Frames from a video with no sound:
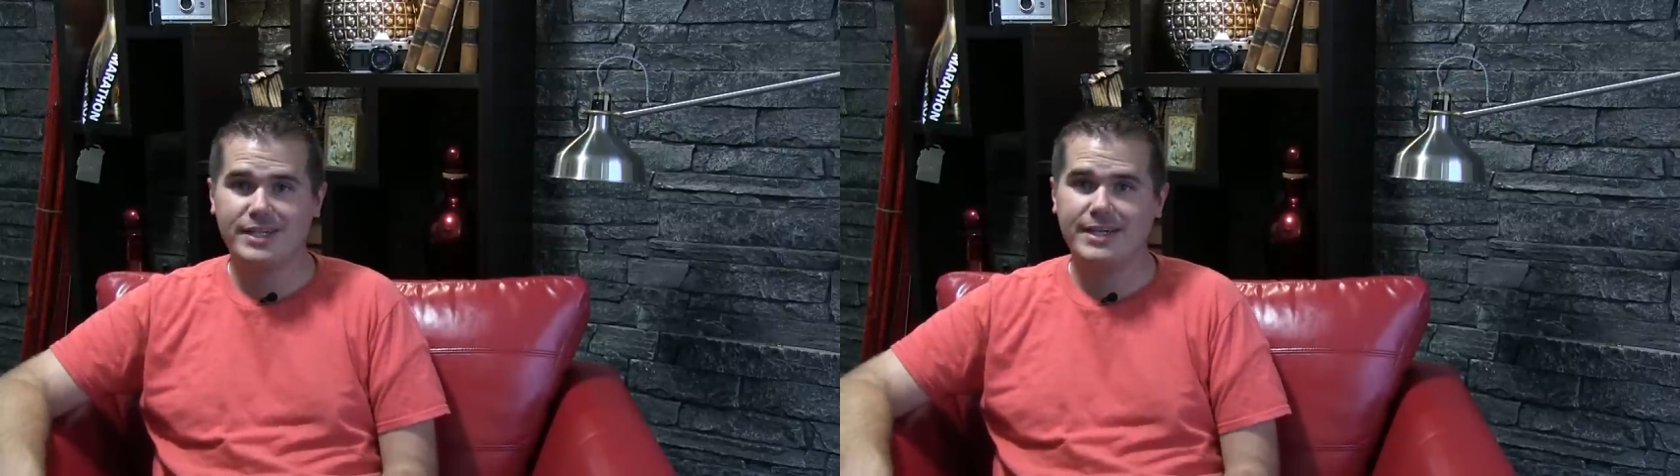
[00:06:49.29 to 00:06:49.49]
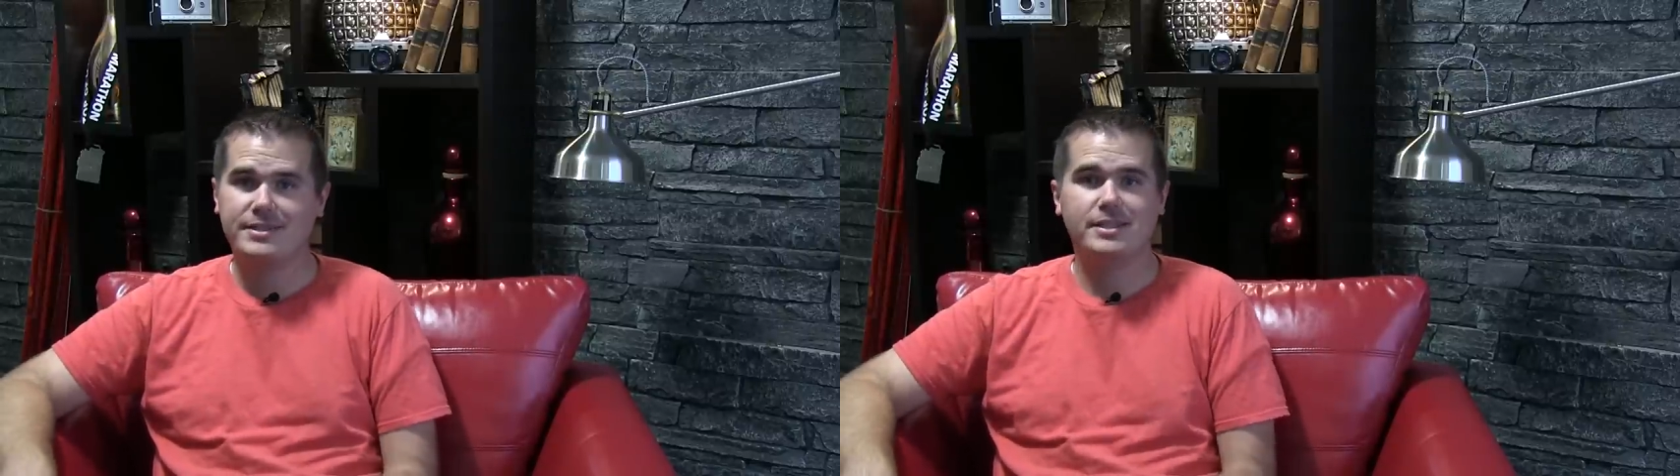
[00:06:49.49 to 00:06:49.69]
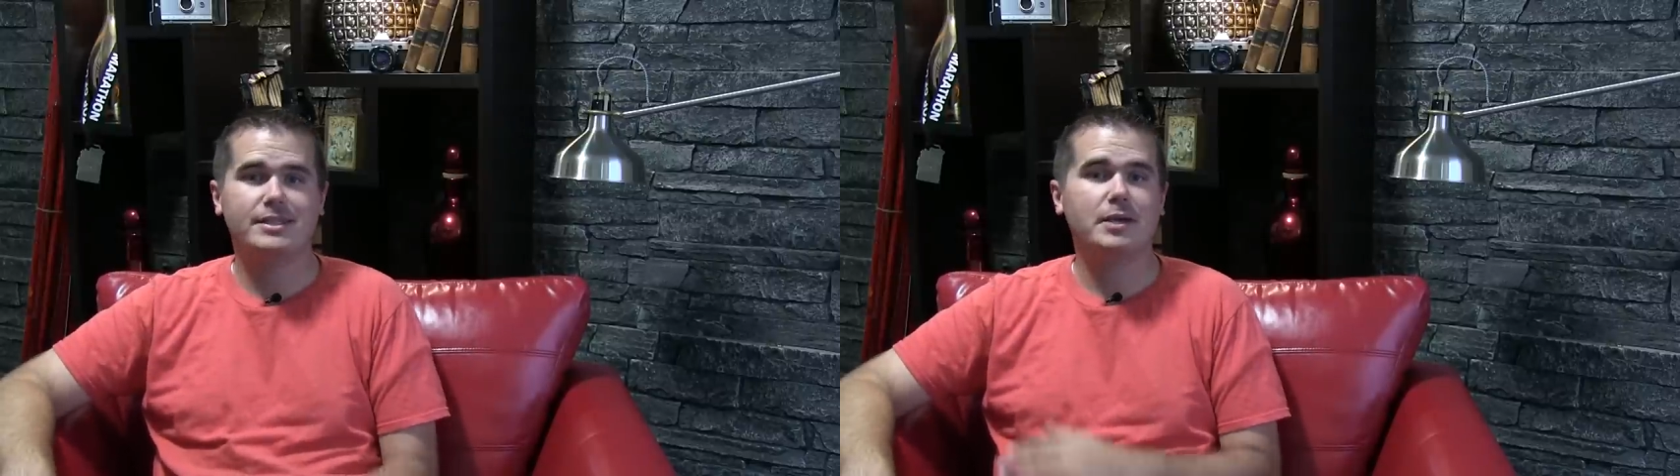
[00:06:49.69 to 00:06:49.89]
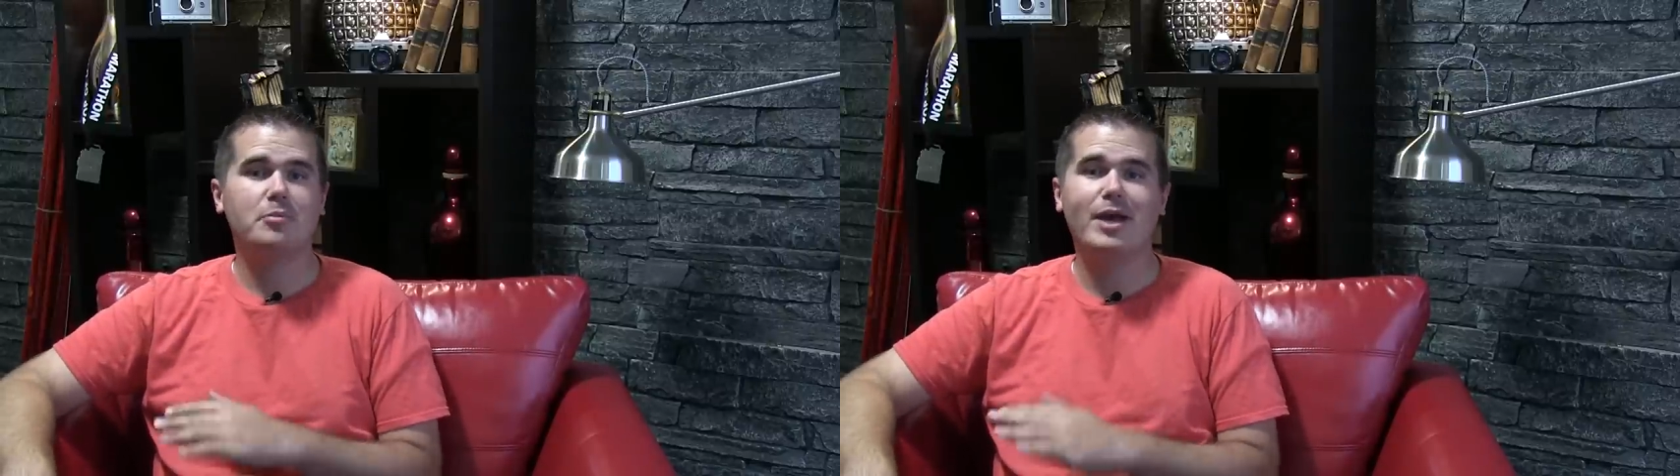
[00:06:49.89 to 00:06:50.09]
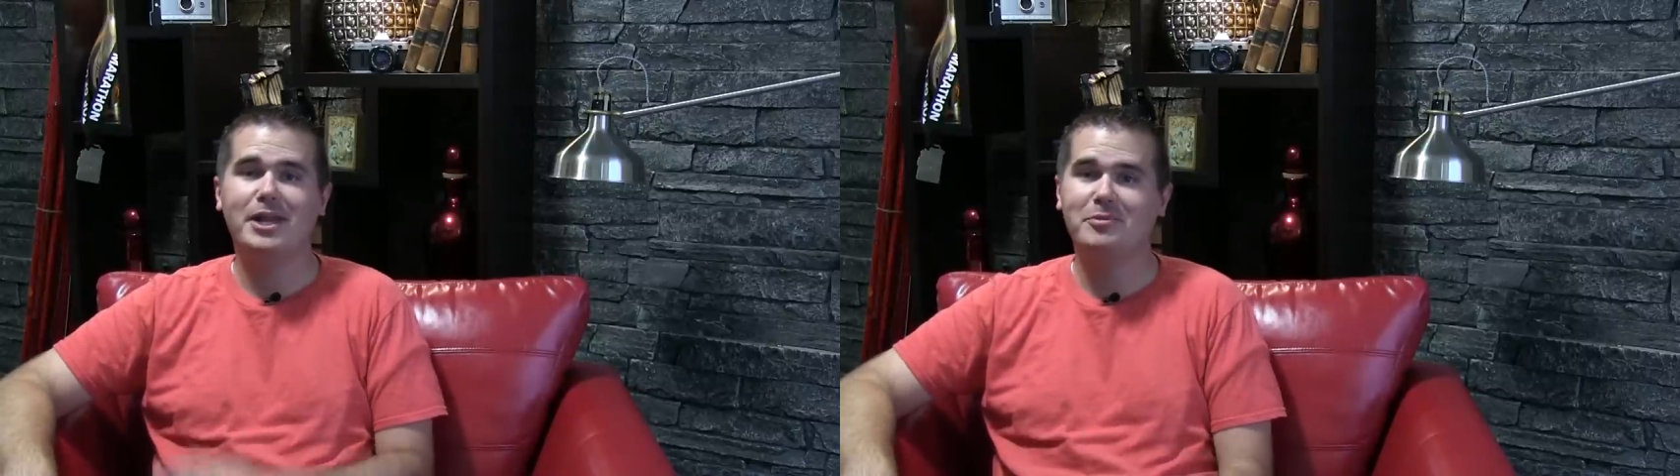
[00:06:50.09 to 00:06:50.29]
testing
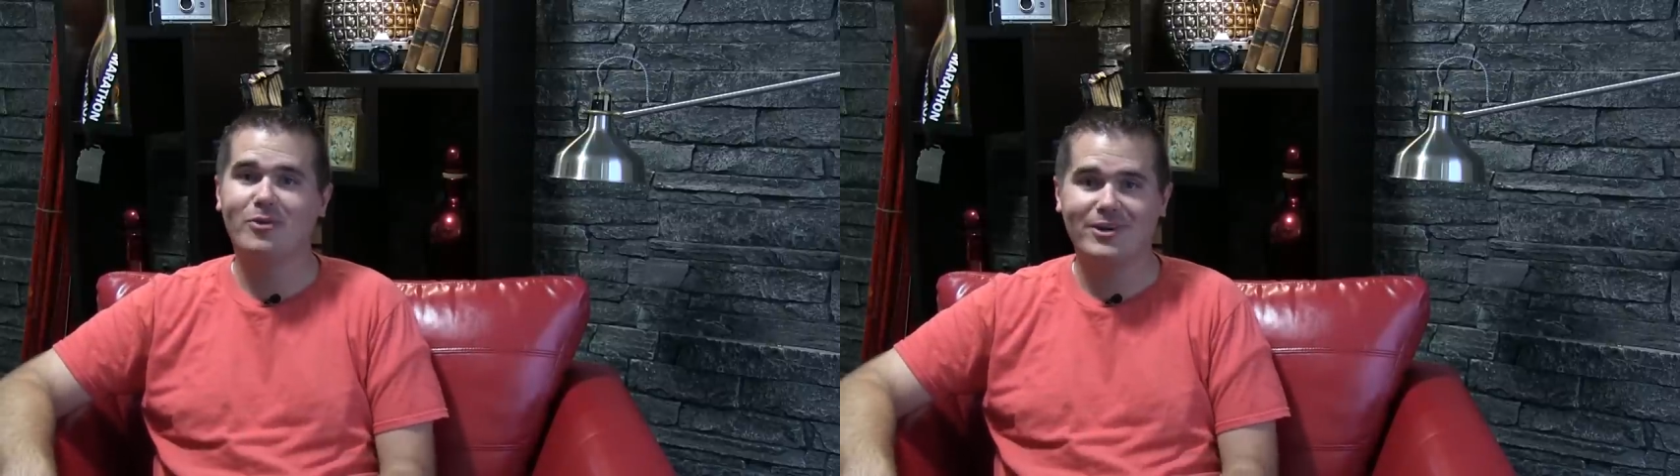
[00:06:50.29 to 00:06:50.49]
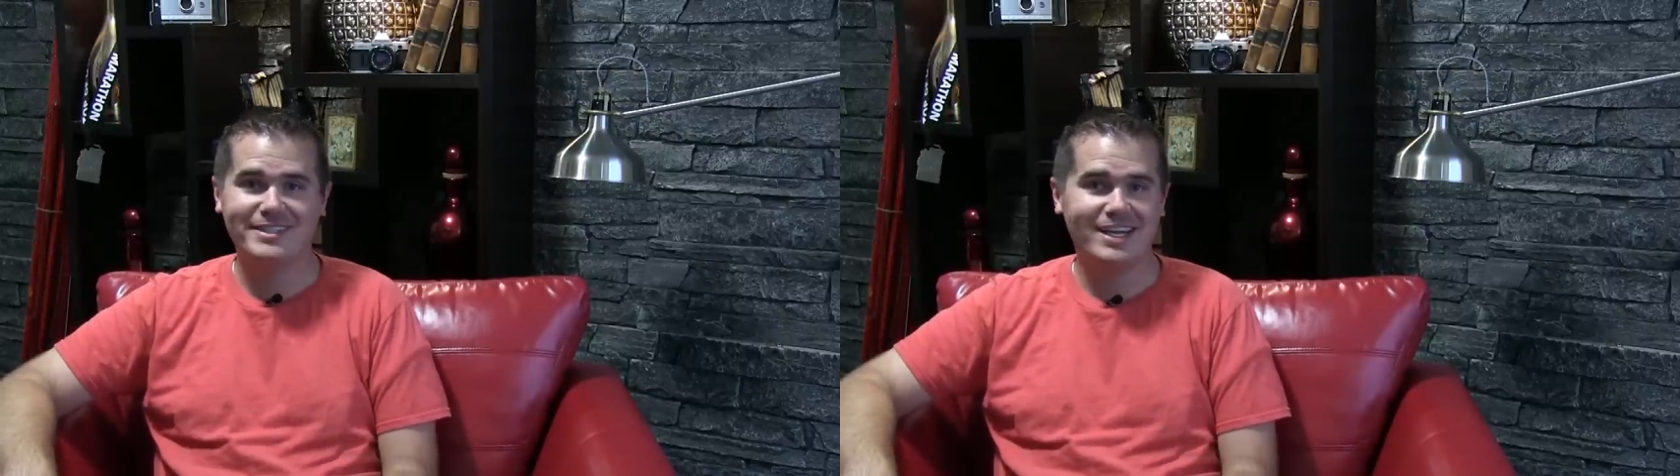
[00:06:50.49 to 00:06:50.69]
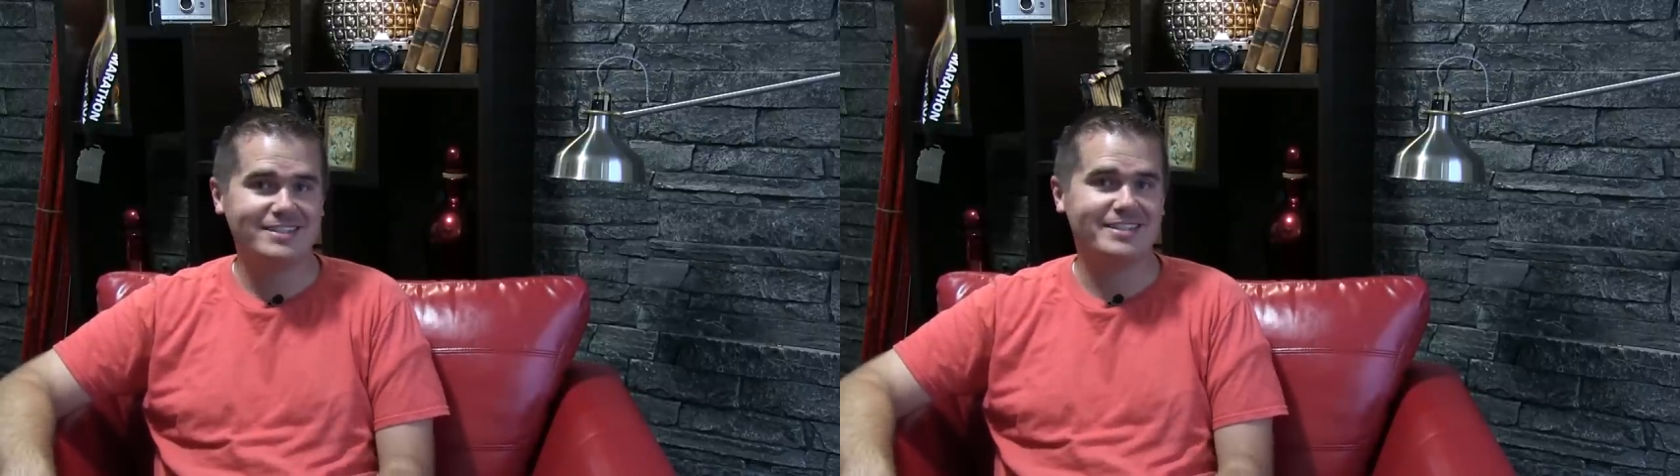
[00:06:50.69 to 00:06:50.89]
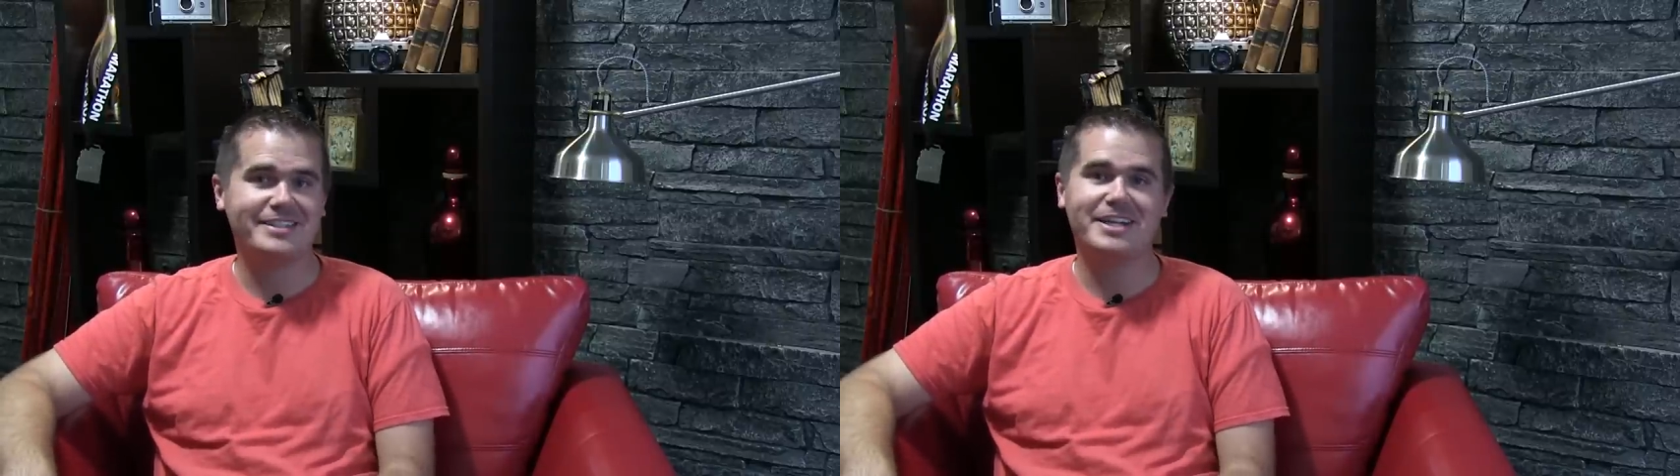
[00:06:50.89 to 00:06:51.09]
and many more tests that